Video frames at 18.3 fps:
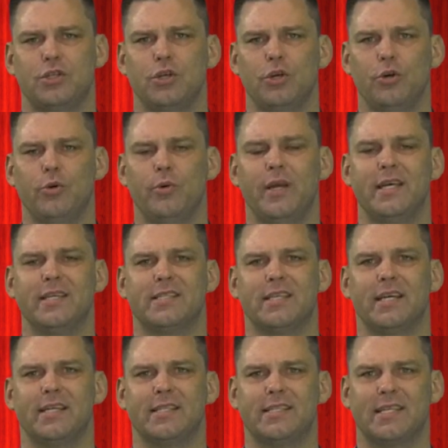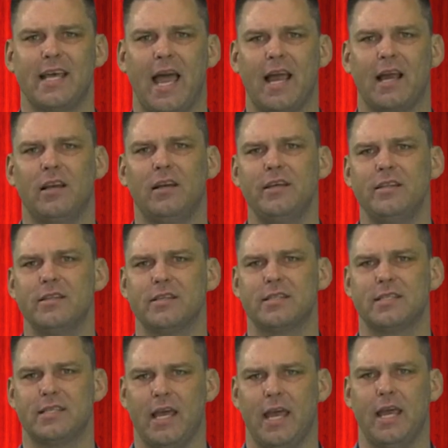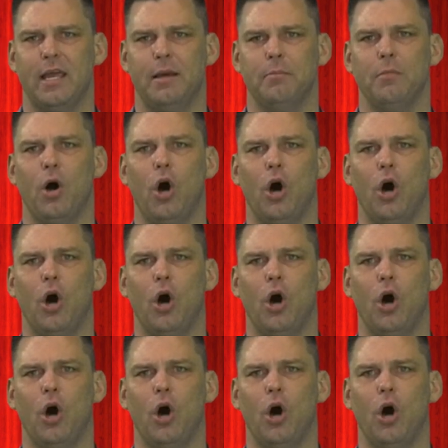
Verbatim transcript: to is exactly the same